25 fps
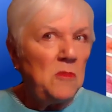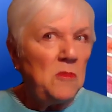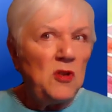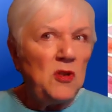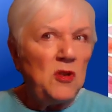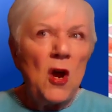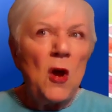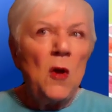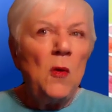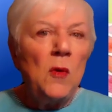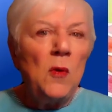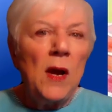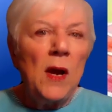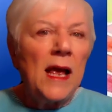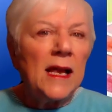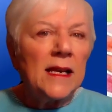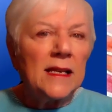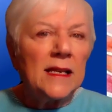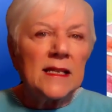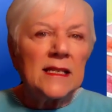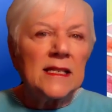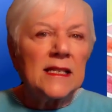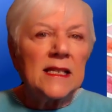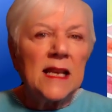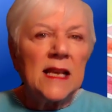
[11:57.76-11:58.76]
don't
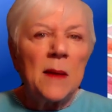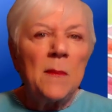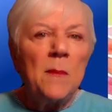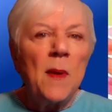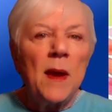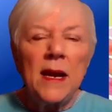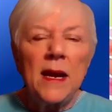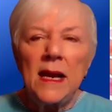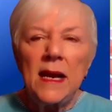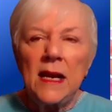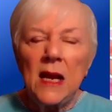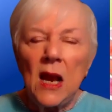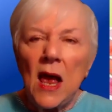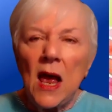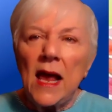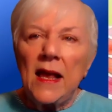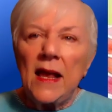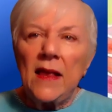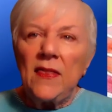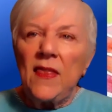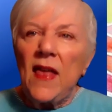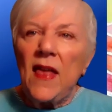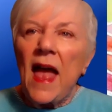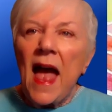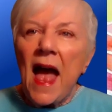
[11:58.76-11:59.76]
let somebody
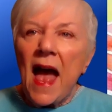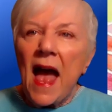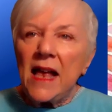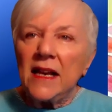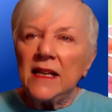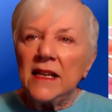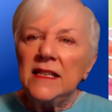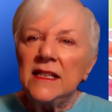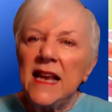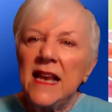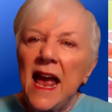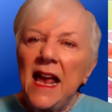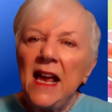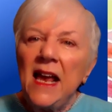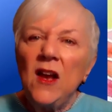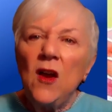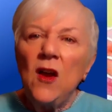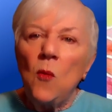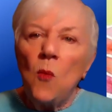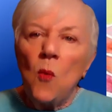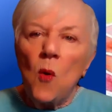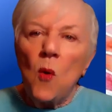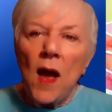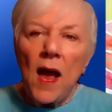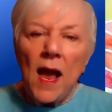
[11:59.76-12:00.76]
like that take
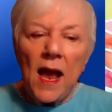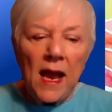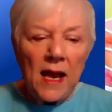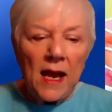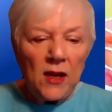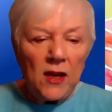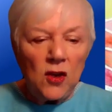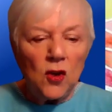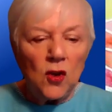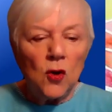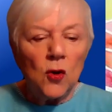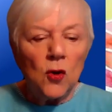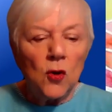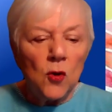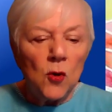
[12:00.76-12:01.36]
away your